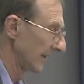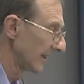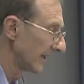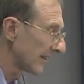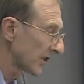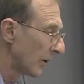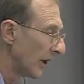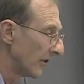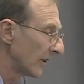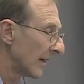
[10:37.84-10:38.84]
and uh, so
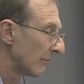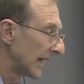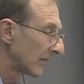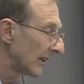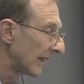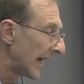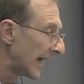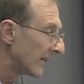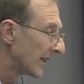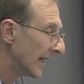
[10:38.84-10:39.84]
on. I'll come back to
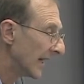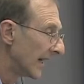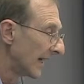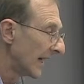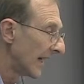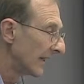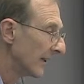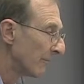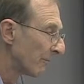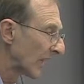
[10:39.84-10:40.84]
land
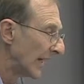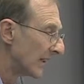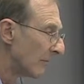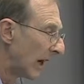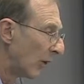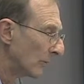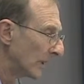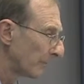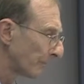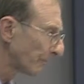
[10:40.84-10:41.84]
again in a
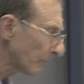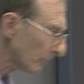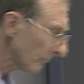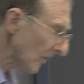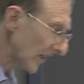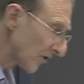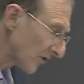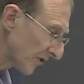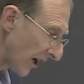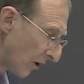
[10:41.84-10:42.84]
moment.
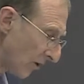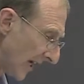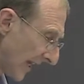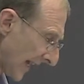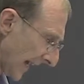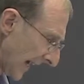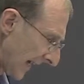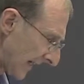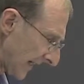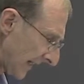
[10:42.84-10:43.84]
So
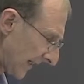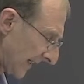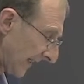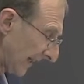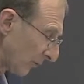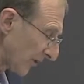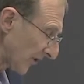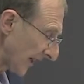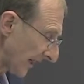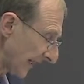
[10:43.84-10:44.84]
uh, it
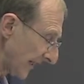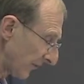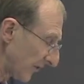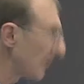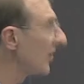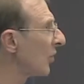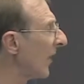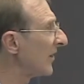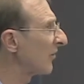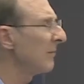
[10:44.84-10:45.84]
was an uneven
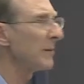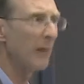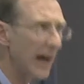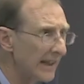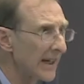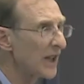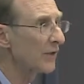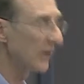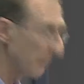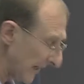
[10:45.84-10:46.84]
situation, but by and
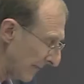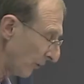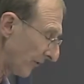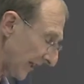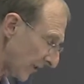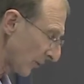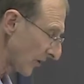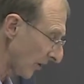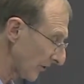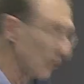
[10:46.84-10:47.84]
large, for the people, things
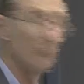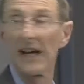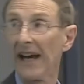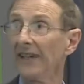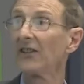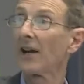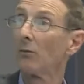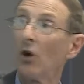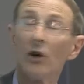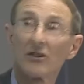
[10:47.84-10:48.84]
were not too bad.
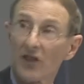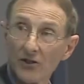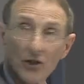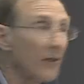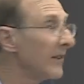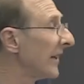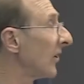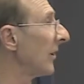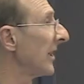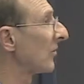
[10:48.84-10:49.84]
They were, as I showed in
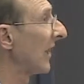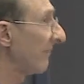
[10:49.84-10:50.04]
that earlier